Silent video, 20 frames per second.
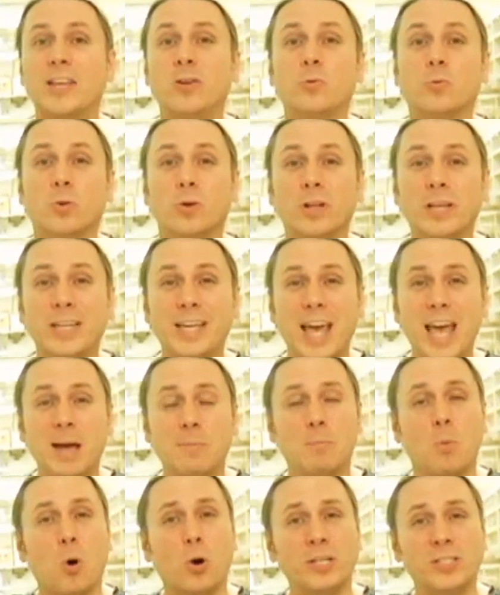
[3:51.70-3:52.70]
and you really
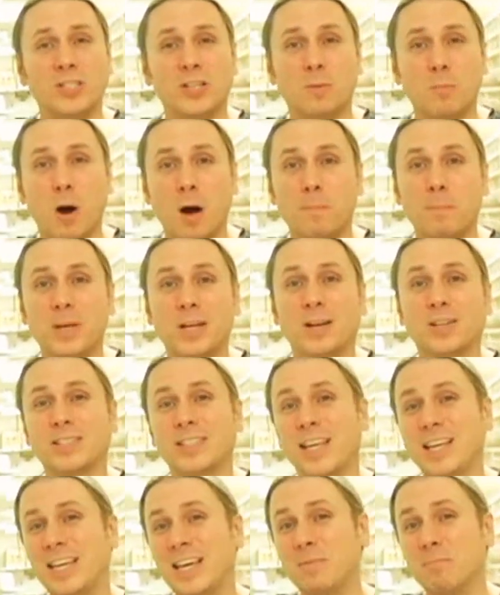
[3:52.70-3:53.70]
can't moisten them up
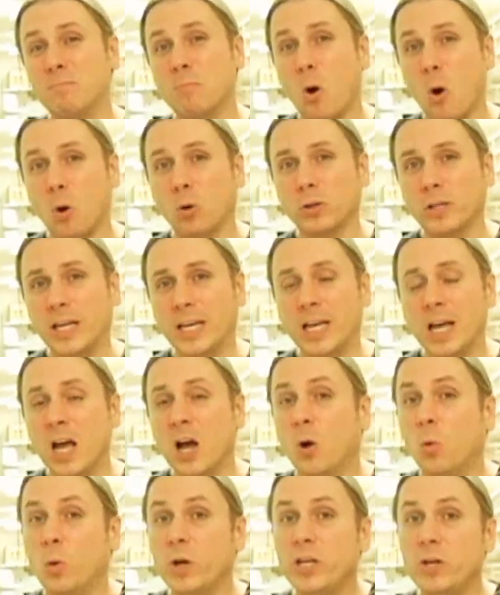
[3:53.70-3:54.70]
because they get moldy.
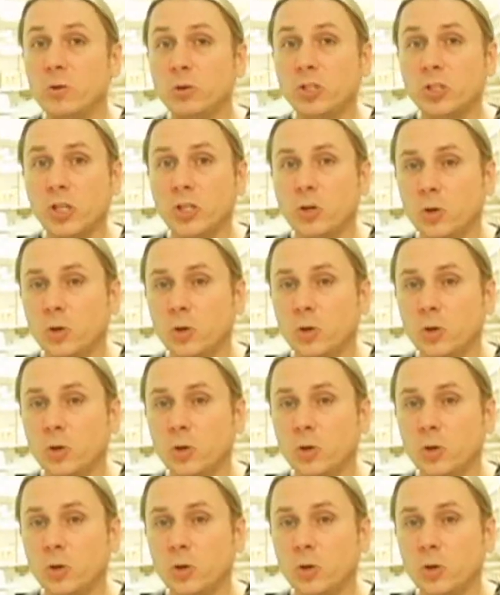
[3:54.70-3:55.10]
We used